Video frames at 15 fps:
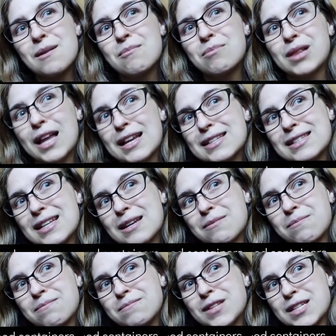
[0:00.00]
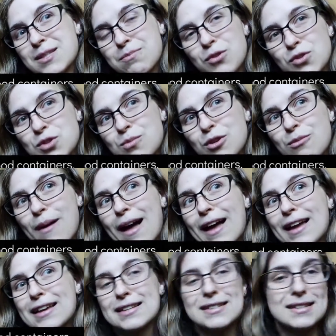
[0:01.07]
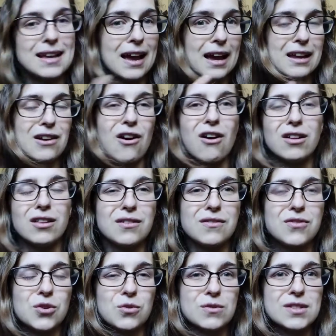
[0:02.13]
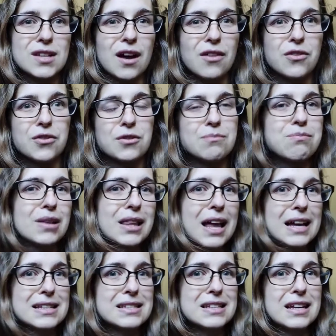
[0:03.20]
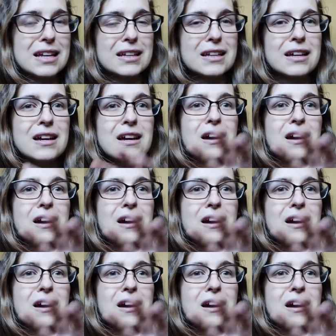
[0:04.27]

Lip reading: plastic disposable bags and all of those other plastic